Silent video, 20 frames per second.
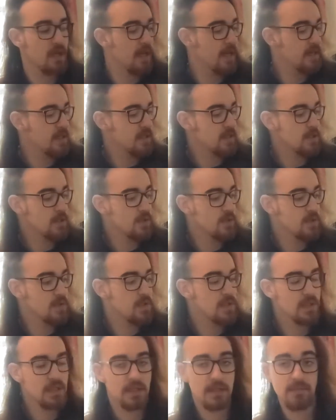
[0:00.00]
I just use
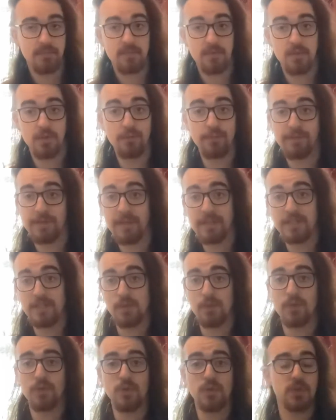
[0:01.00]
the two fingers
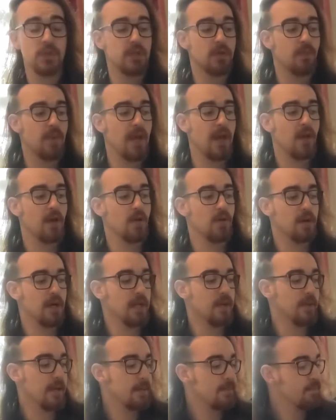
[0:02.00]
you would use on a power chord
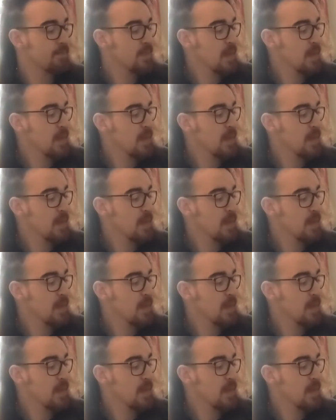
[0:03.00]
anyway.